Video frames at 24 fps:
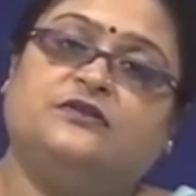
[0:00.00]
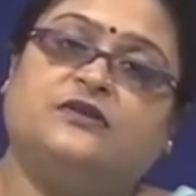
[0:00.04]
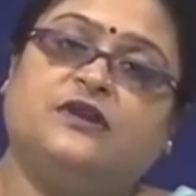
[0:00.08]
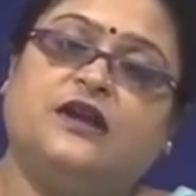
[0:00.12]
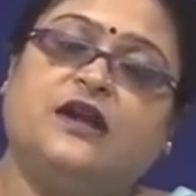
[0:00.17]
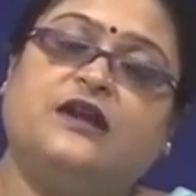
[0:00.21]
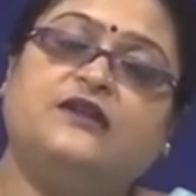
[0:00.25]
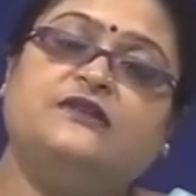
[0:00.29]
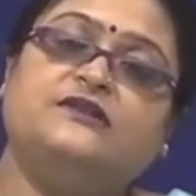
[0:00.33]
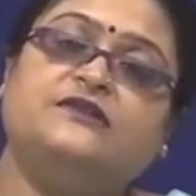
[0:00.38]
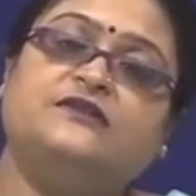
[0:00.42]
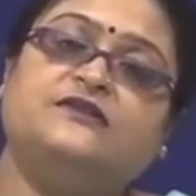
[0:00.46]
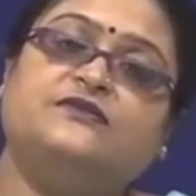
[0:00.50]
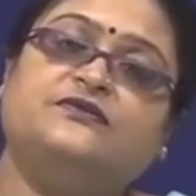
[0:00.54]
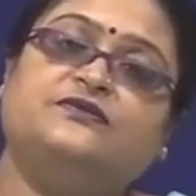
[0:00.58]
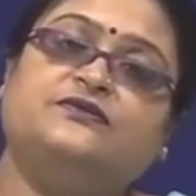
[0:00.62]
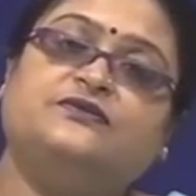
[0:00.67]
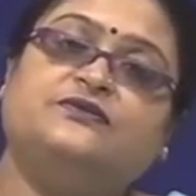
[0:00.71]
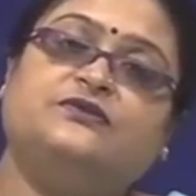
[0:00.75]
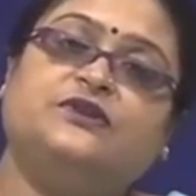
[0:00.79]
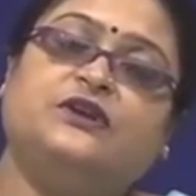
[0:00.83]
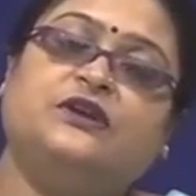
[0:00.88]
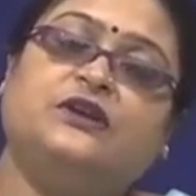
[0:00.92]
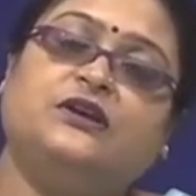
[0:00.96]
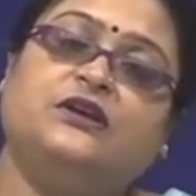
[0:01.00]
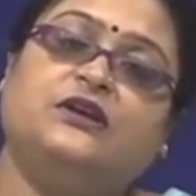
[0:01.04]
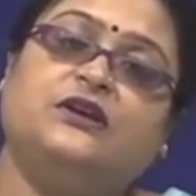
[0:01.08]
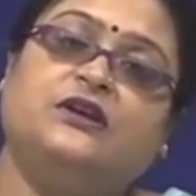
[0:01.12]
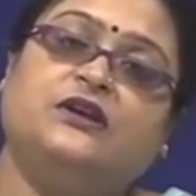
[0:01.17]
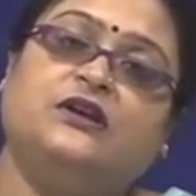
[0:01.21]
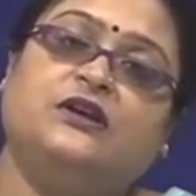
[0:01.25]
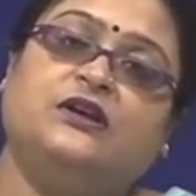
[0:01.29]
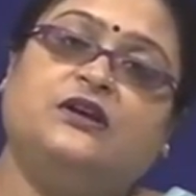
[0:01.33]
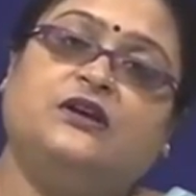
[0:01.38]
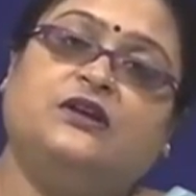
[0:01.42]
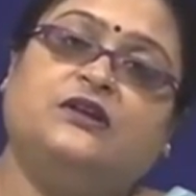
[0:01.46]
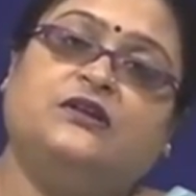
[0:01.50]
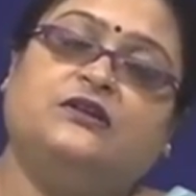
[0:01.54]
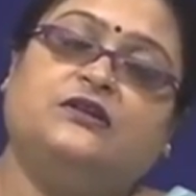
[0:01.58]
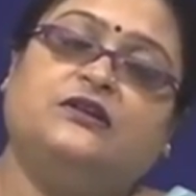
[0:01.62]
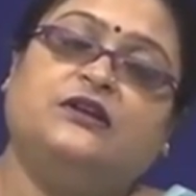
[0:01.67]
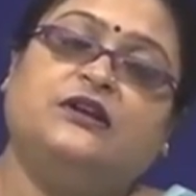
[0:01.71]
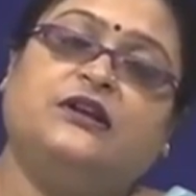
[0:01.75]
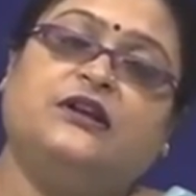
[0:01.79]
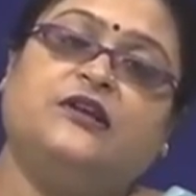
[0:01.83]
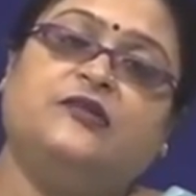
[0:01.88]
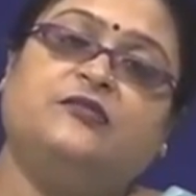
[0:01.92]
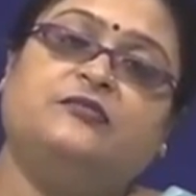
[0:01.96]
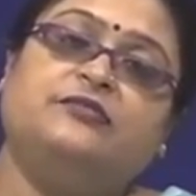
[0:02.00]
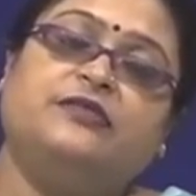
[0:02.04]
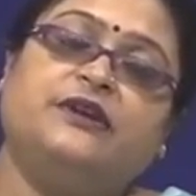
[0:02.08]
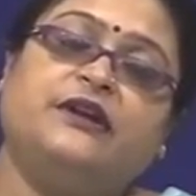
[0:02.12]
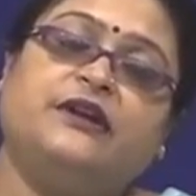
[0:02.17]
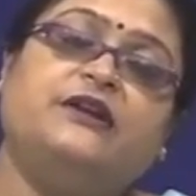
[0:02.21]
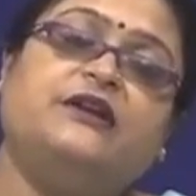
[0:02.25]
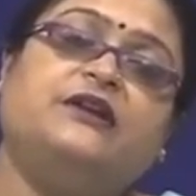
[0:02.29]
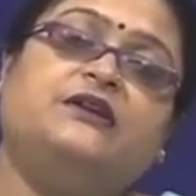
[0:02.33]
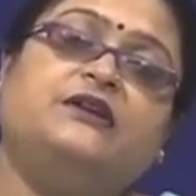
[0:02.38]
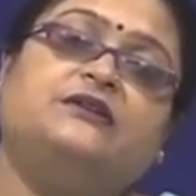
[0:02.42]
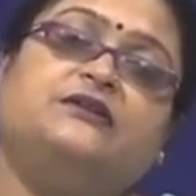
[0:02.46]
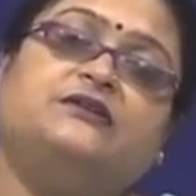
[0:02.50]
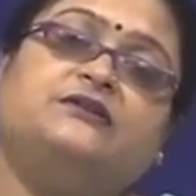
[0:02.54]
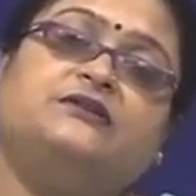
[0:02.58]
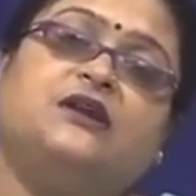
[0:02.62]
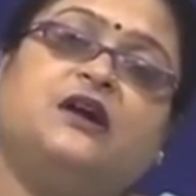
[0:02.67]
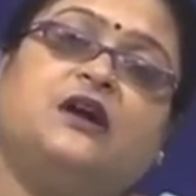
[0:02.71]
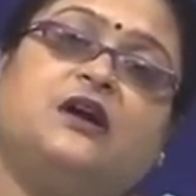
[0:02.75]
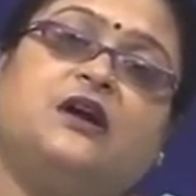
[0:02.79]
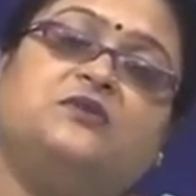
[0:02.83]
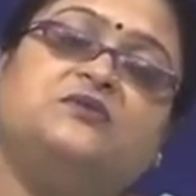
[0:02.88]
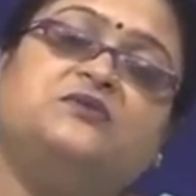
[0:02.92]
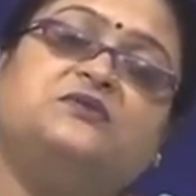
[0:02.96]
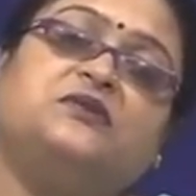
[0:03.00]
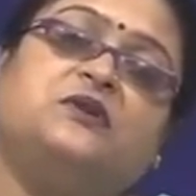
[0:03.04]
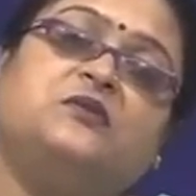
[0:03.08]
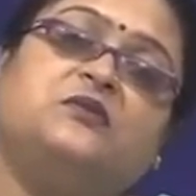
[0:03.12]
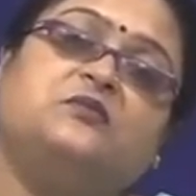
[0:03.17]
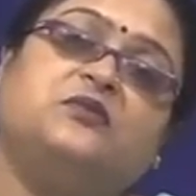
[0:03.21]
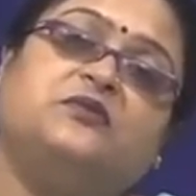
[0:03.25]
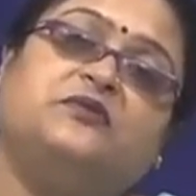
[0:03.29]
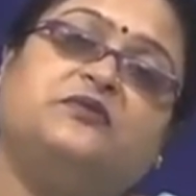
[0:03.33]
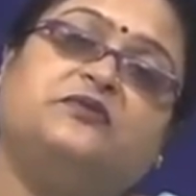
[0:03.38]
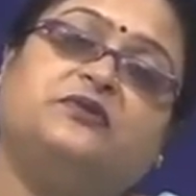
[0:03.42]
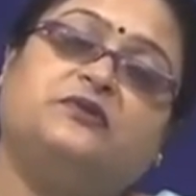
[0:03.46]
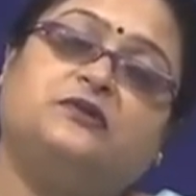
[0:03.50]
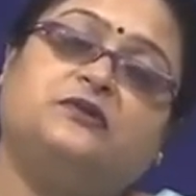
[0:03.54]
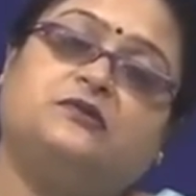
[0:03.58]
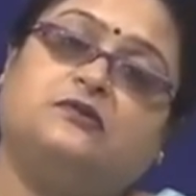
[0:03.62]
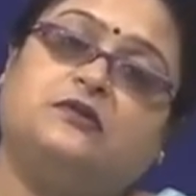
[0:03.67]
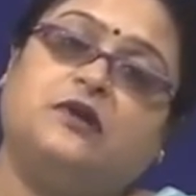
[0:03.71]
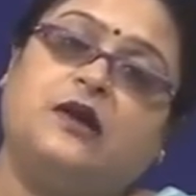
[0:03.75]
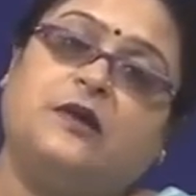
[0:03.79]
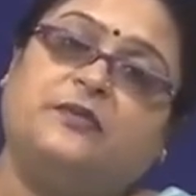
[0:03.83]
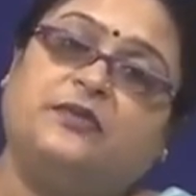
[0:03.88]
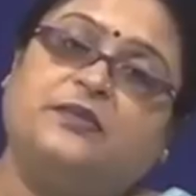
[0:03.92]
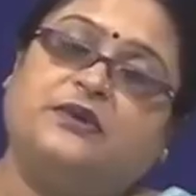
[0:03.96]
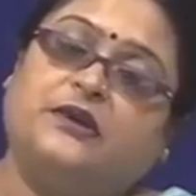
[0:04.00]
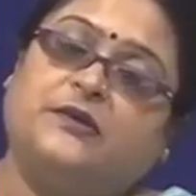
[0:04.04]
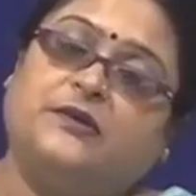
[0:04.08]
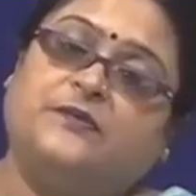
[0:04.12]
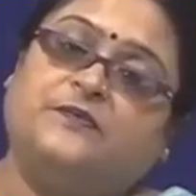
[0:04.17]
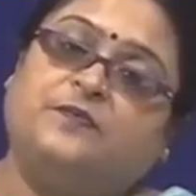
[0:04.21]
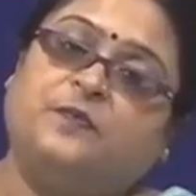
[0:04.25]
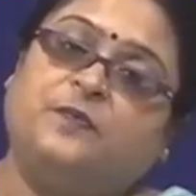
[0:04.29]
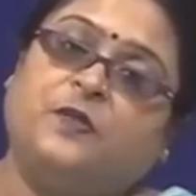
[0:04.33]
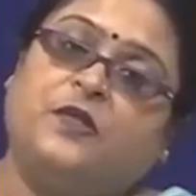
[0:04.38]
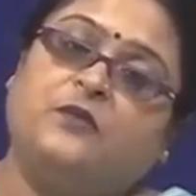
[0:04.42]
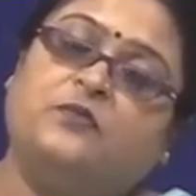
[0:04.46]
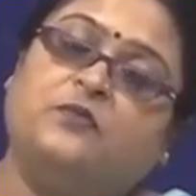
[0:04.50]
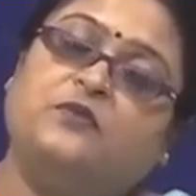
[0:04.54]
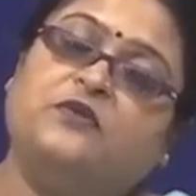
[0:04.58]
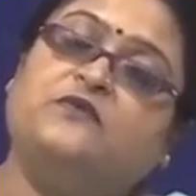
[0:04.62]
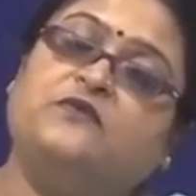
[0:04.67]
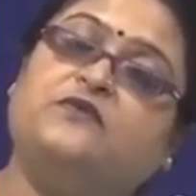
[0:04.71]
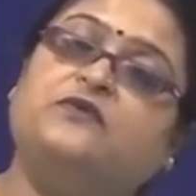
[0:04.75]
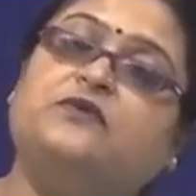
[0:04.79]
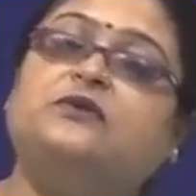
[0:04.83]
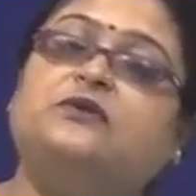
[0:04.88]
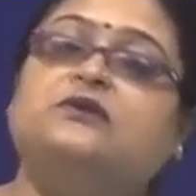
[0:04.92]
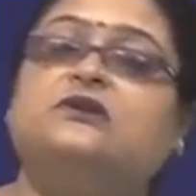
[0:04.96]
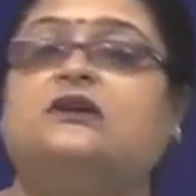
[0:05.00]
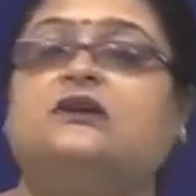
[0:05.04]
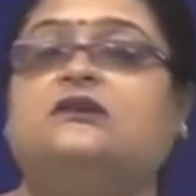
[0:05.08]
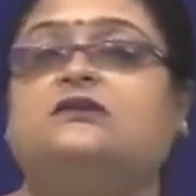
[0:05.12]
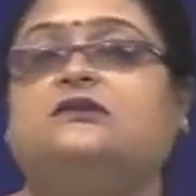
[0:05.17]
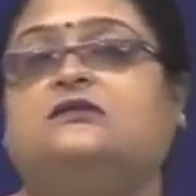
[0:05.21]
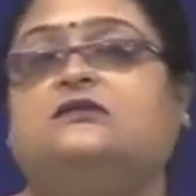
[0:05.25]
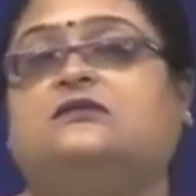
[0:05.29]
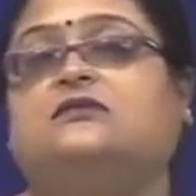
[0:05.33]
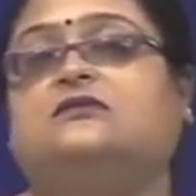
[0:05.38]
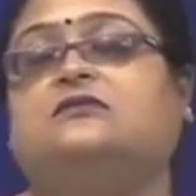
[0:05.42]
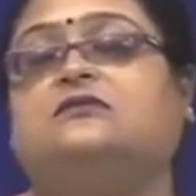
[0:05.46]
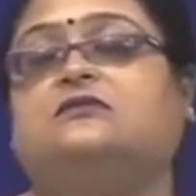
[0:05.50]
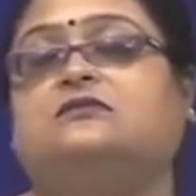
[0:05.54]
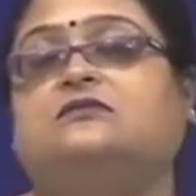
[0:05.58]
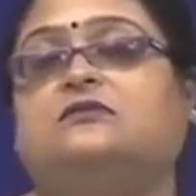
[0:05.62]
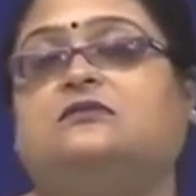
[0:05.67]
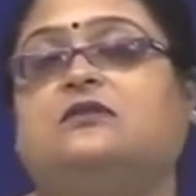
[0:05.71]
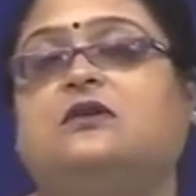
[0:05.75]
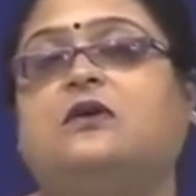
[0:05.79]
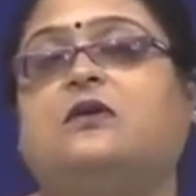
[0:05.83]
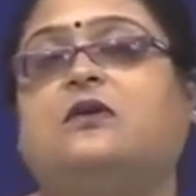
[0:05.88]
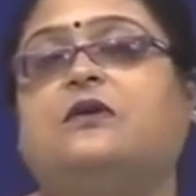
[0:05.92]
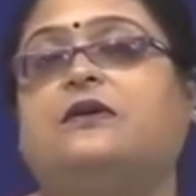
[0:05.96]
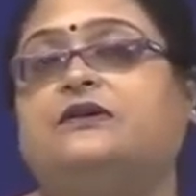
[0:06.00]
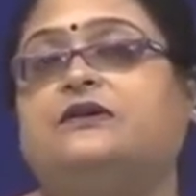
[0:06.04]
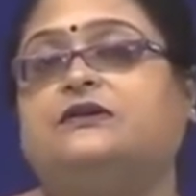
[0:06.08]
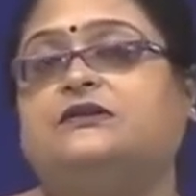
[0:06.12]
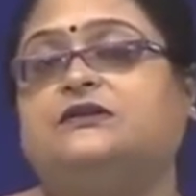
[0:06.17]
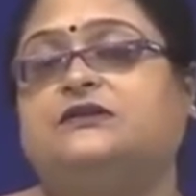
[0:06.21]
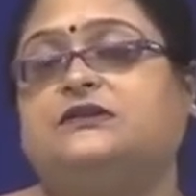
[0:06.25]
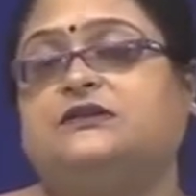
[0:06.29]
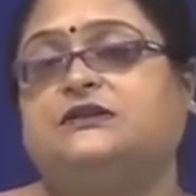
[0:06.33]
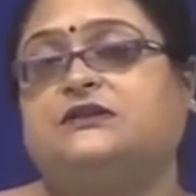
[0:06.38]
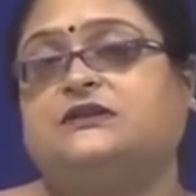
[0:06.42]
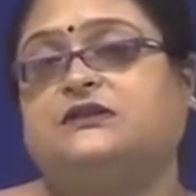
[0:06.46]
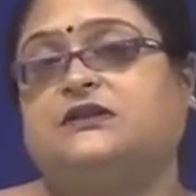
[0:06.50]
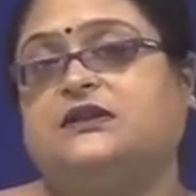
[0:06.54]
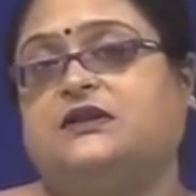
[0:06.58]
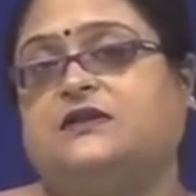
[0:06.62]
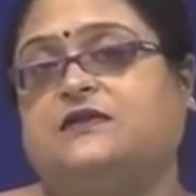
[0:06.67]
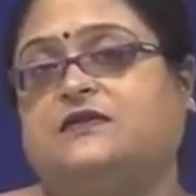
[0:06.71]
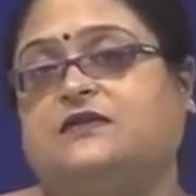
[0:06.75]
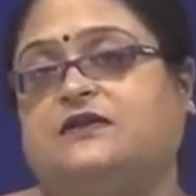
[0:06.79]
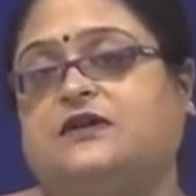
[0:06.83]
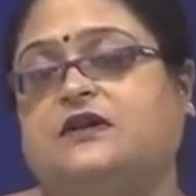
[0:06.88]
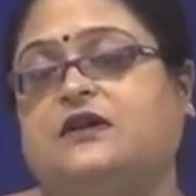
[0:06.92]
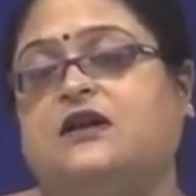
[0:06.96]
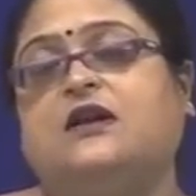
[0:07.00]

as if they can predict the outcome of a happening before that occurrence itself.